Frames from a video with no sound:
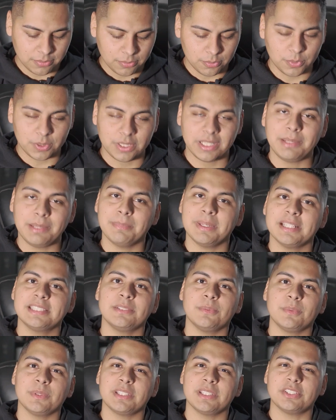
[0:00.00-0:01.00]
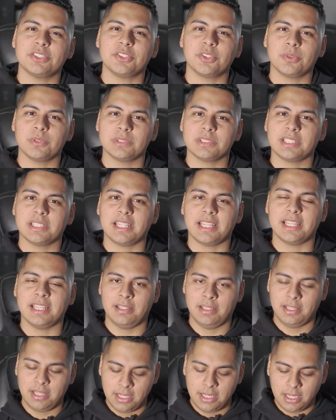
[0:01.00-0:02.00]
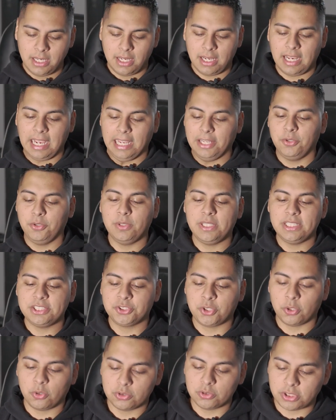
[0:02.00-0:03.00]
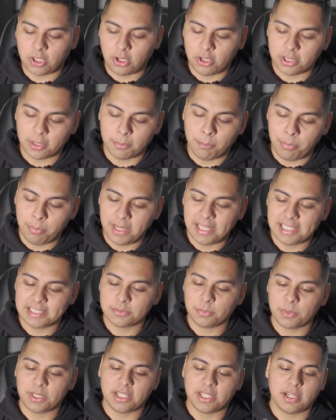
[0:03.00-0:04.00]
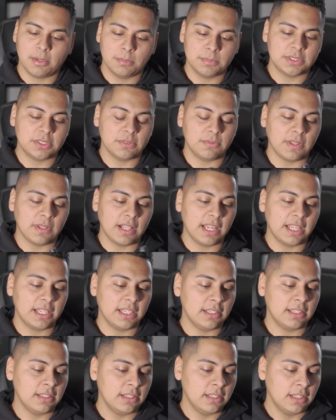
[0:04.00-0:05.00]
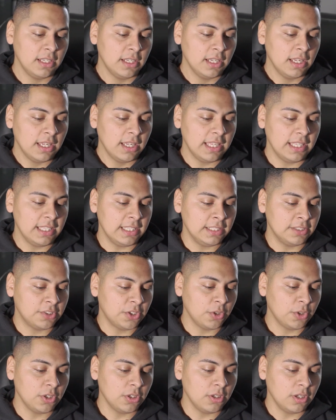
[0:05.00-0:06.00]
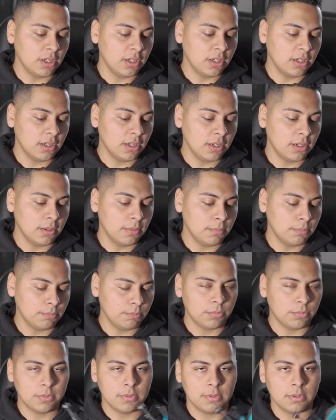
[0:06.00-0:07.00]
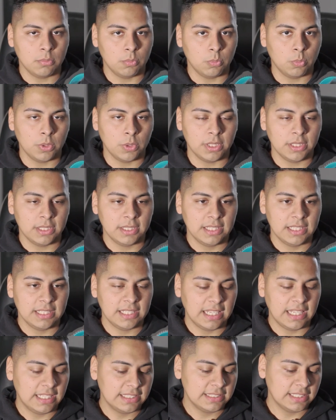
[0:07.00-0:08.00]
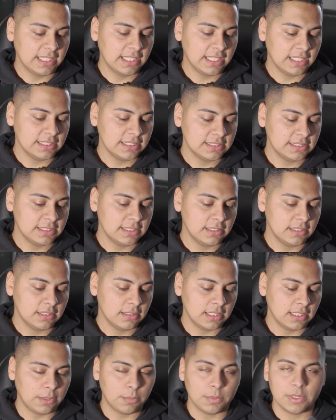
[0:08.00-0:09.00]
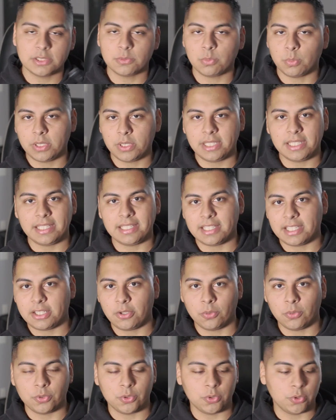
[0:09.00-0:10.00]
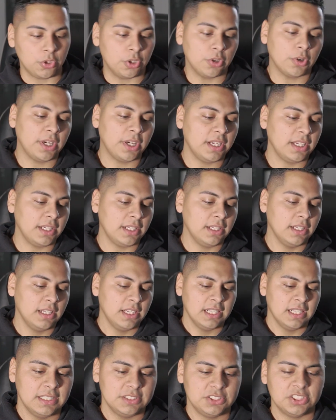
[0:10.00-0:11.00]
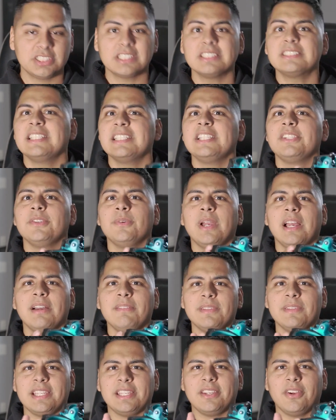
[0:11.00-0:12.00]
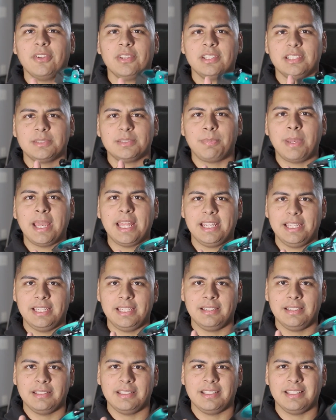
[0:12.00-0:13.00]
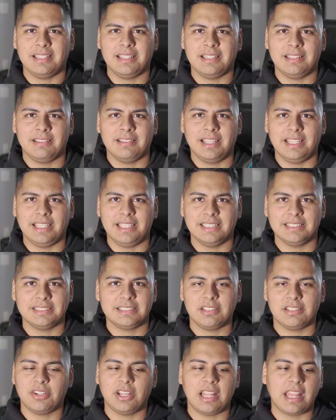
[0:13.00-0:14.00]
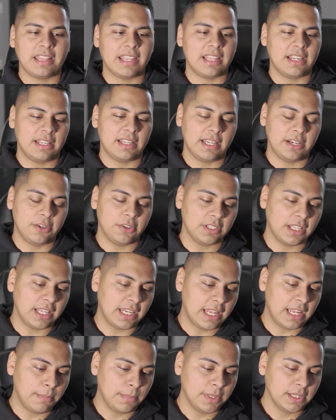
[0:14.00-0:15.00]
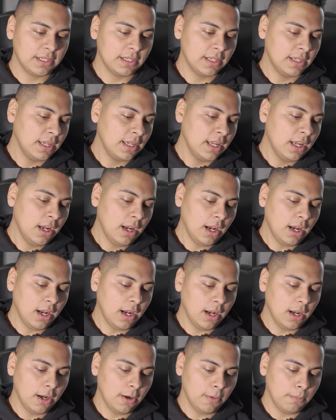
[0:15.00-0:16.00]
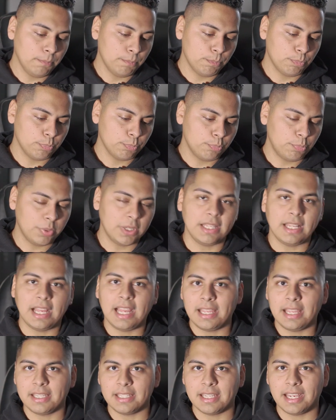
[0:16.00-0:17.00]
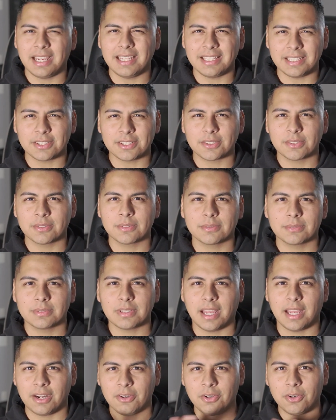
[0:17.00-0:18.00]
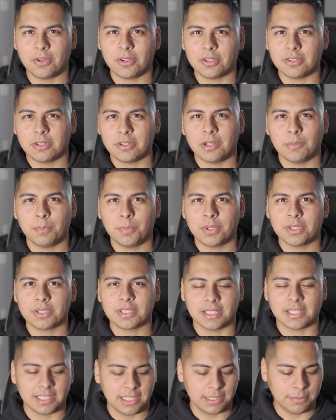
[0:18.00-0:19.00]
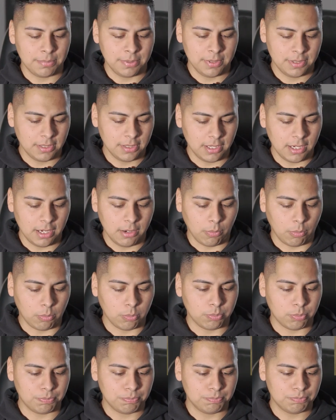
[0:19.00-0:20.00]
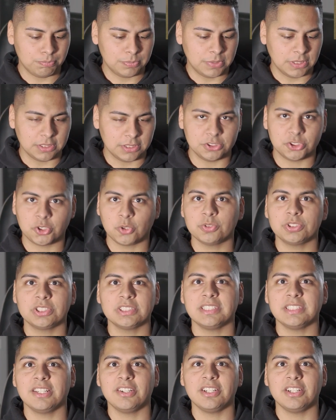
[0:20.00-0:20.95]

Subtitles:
really messing with the drone today. I knew these drones aren't the best when it comes to flying and during the windy days, I guess. Like when it's windy, they don't do great, just because they do have like all this padding, and I guess they're not that aerodynamic. But I don't know. I'll put the clip. The drone just